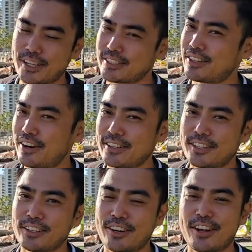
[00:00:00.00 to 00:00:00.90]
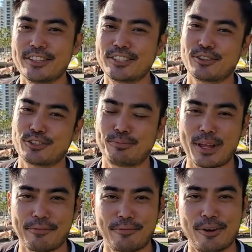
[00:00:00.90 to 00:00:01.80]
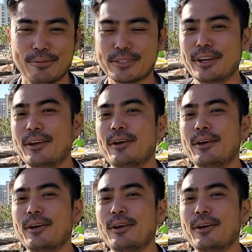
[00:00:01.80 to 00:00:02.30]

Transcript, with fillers: just starting to learn all these social platforms.